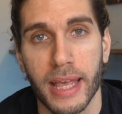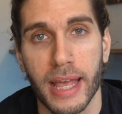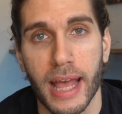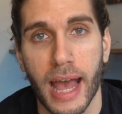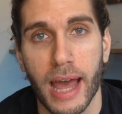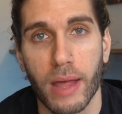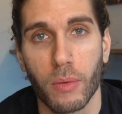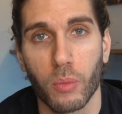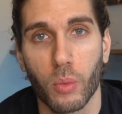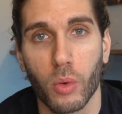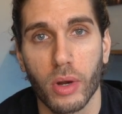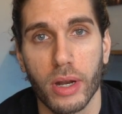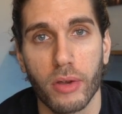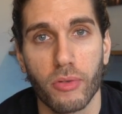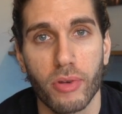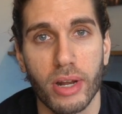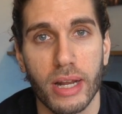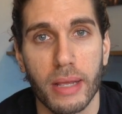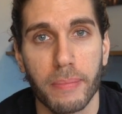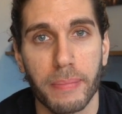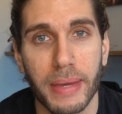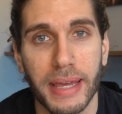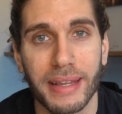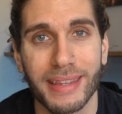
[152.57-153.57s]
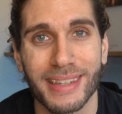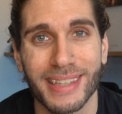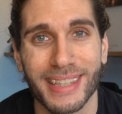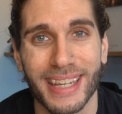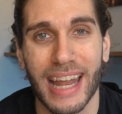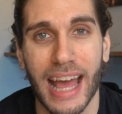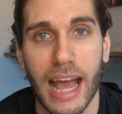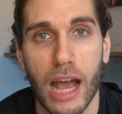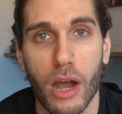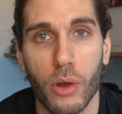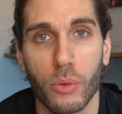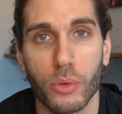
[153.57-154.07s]
and what it really means
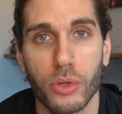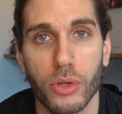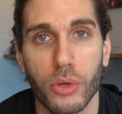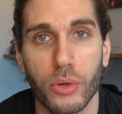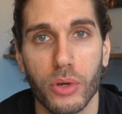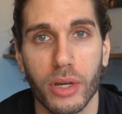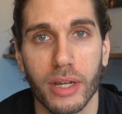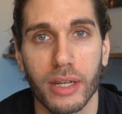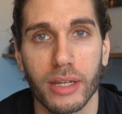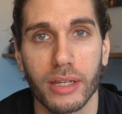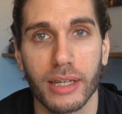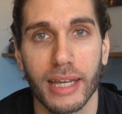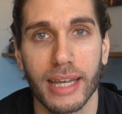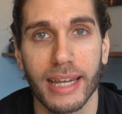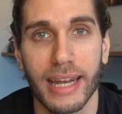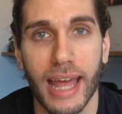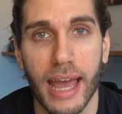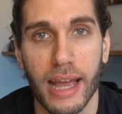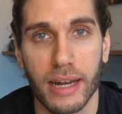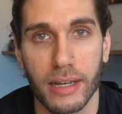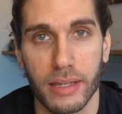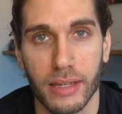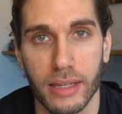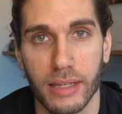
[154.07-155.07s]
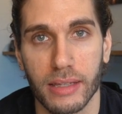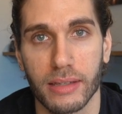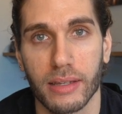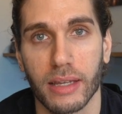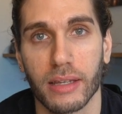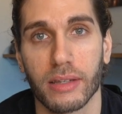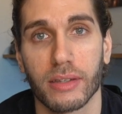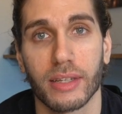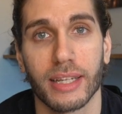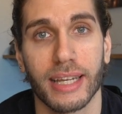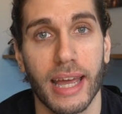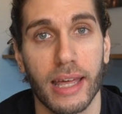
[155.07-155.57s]
and how you can connect these
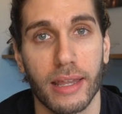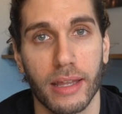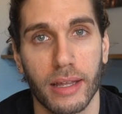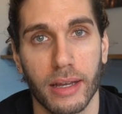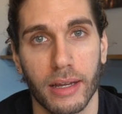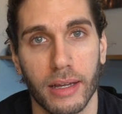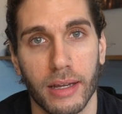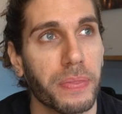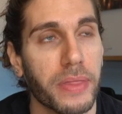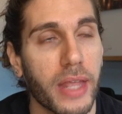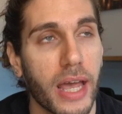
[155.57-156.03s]
things together.